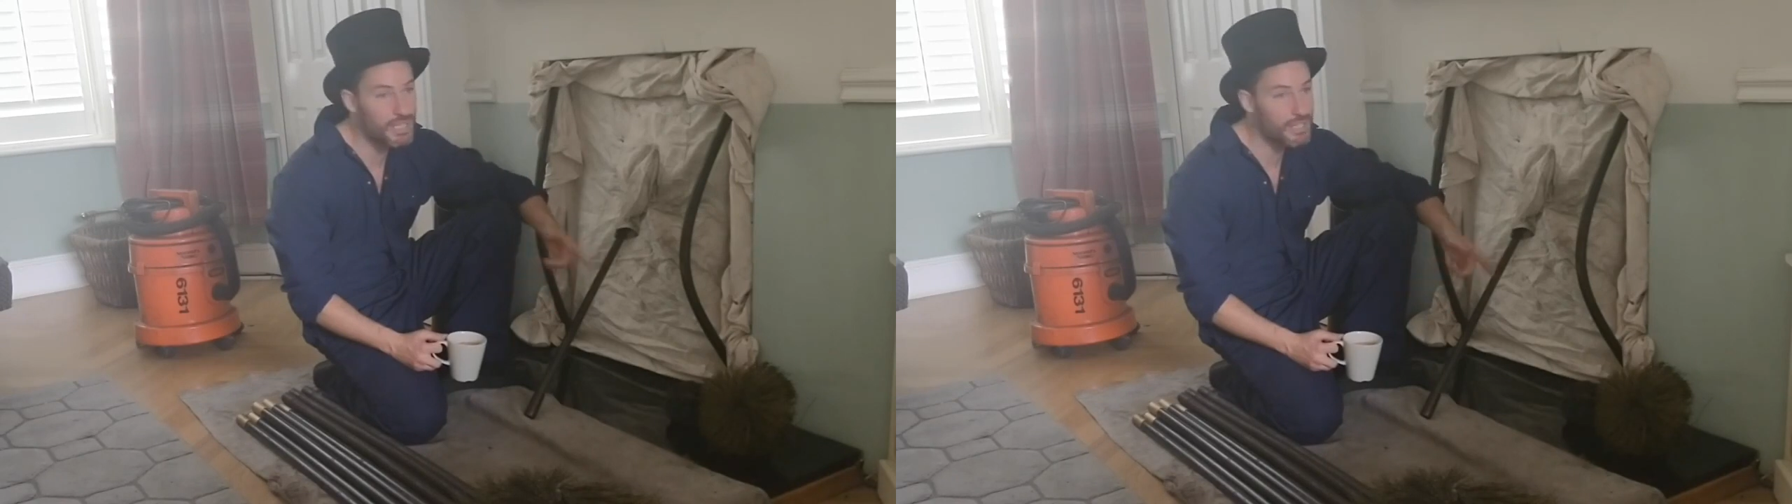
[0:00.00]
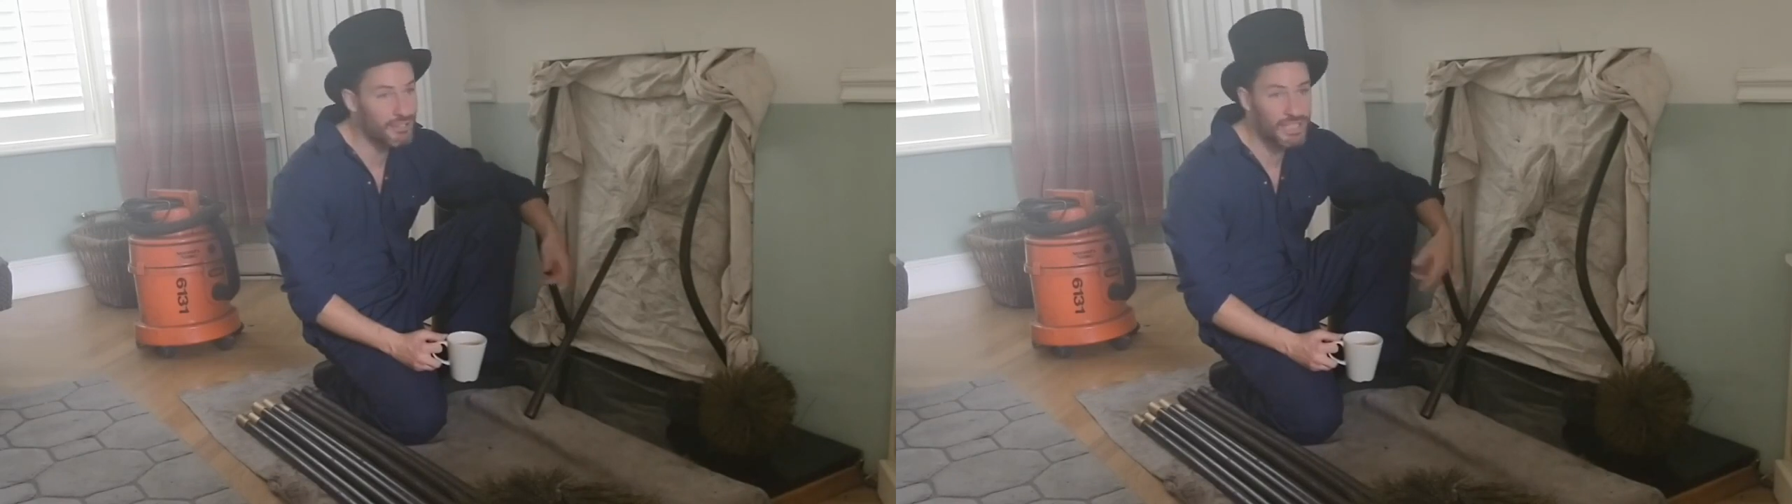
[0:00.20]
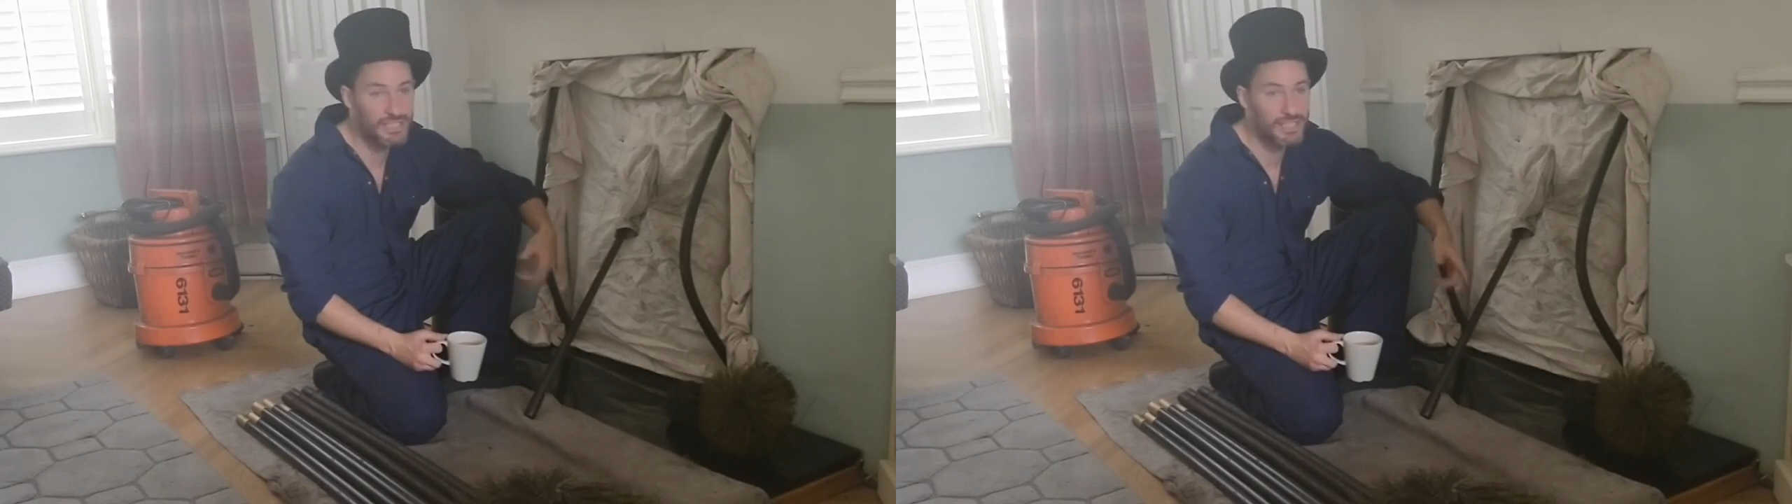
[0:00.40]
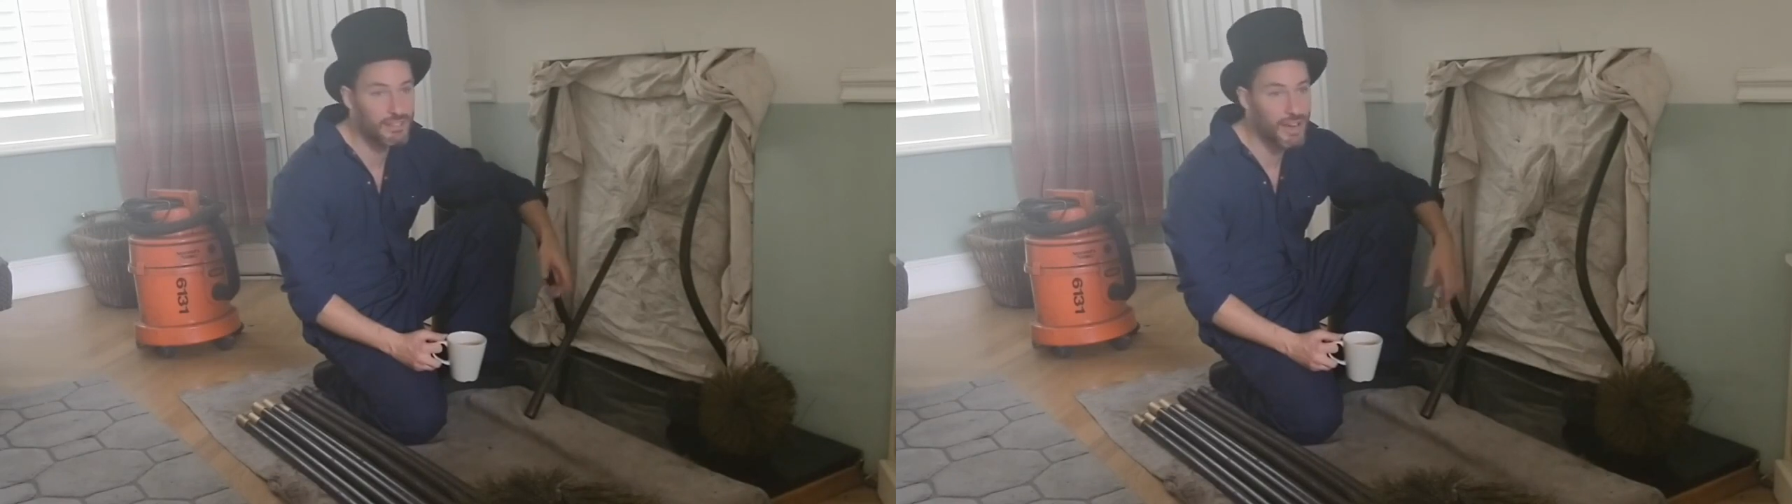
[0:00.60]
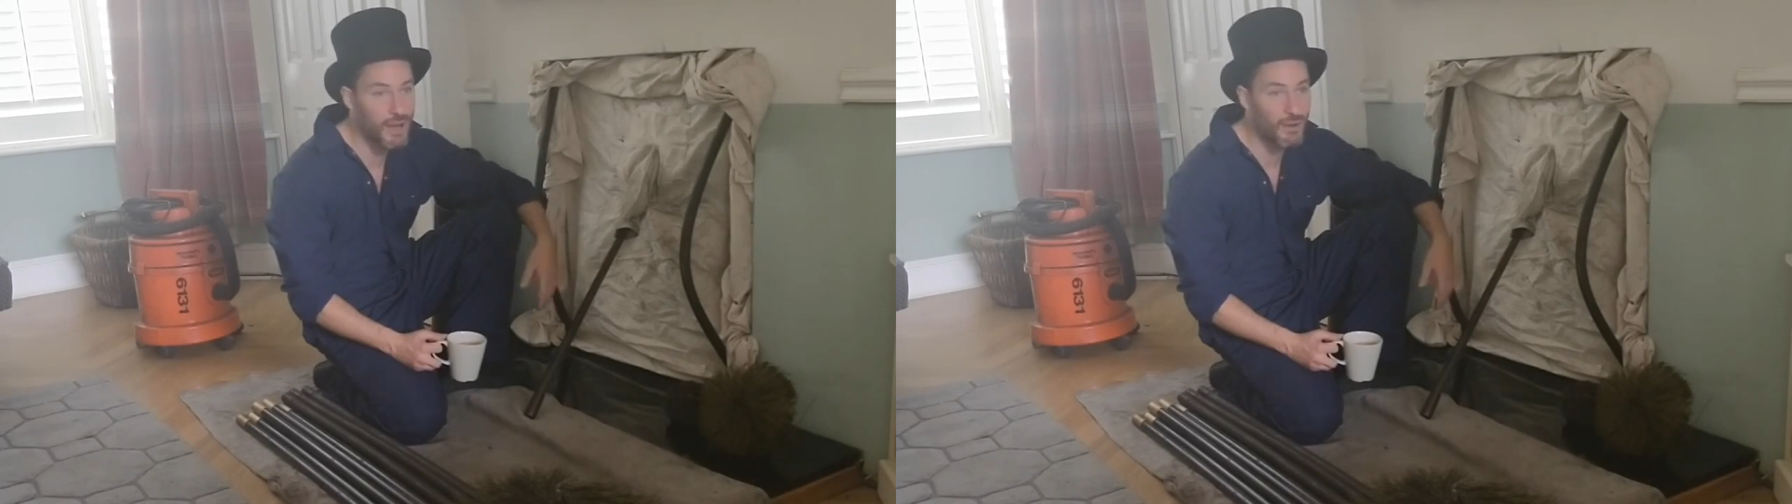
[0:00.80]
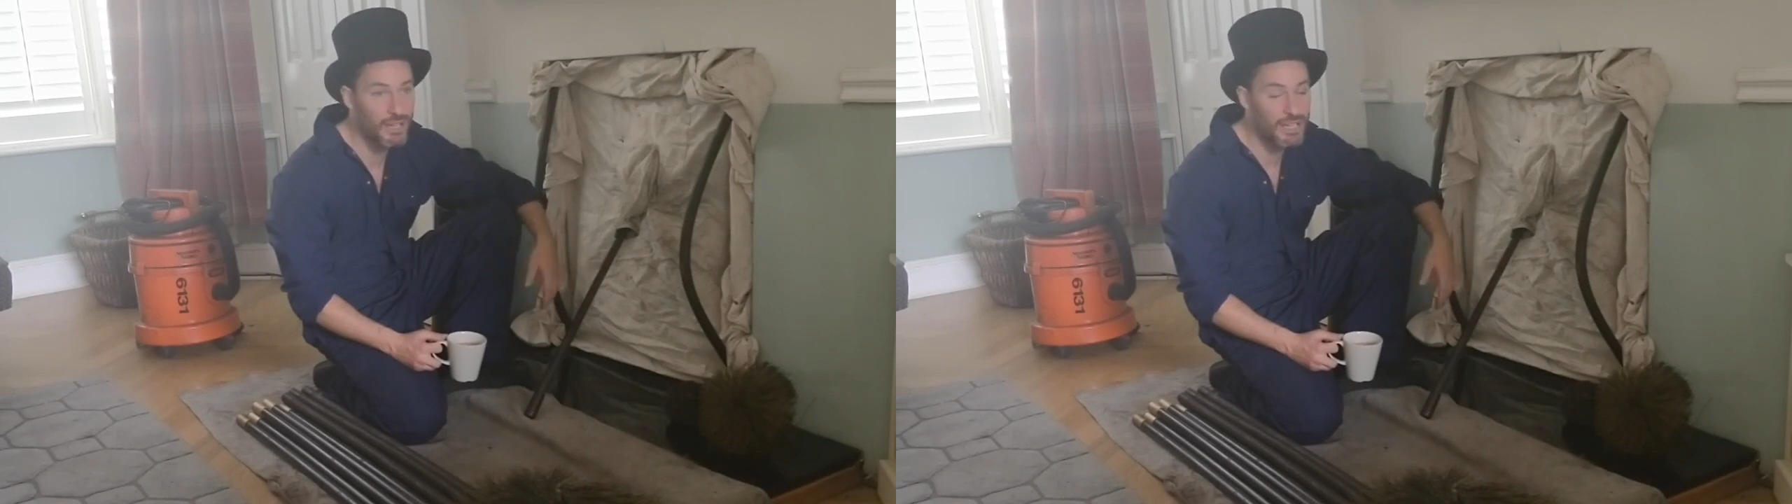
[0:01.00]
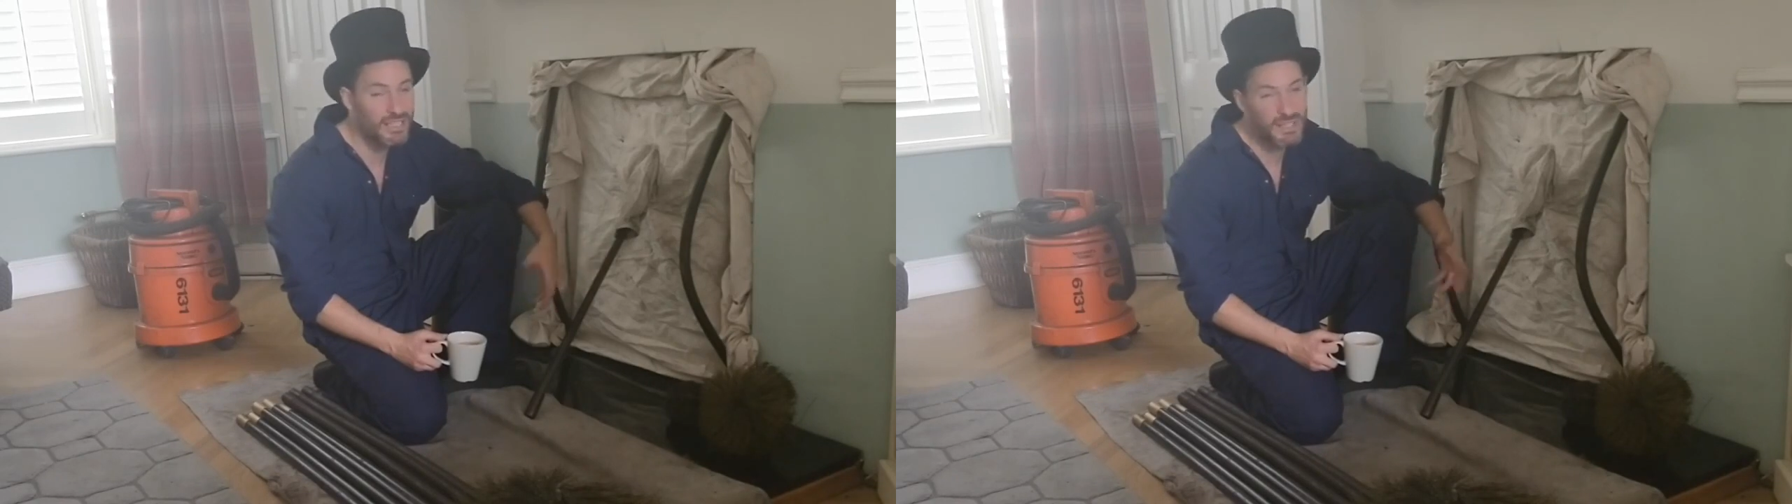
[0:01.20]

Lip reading: year in, year out.